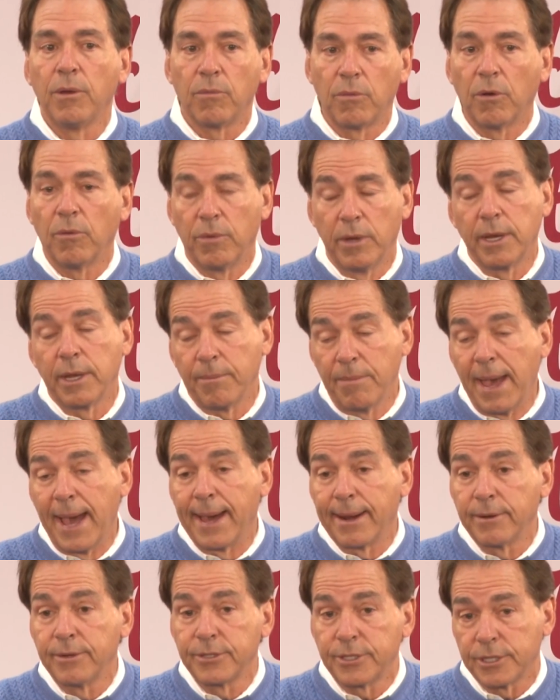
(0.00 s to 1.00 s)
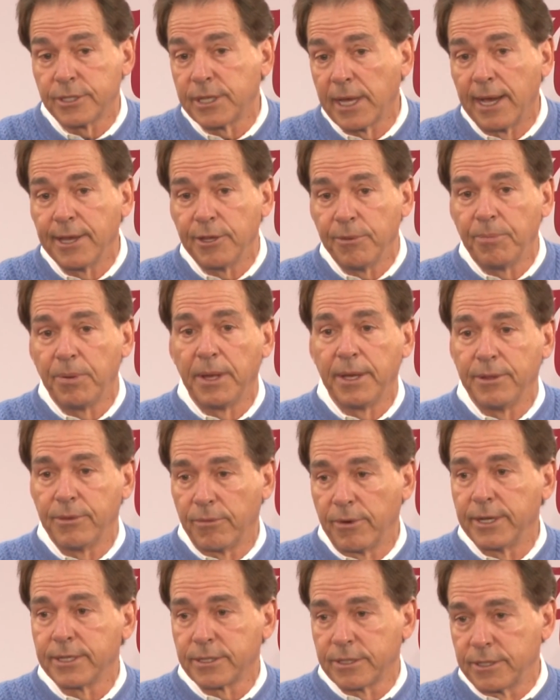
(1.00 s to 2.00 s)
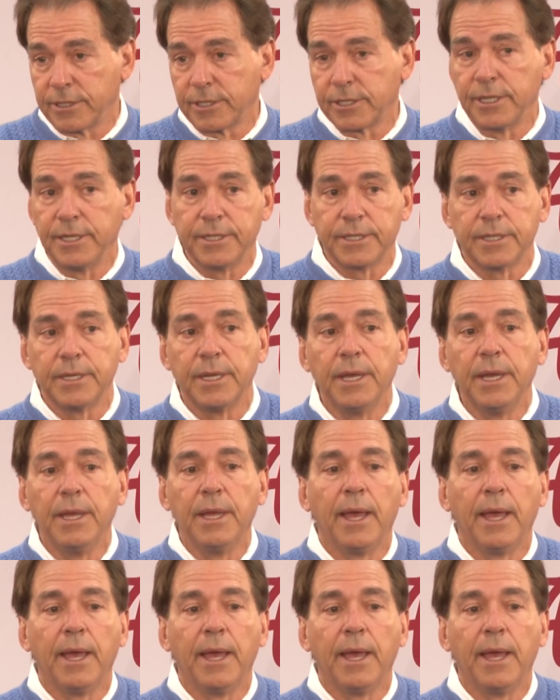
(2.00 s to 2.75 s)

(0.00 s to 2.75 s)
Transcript: What really matters is how you play the rest of the season,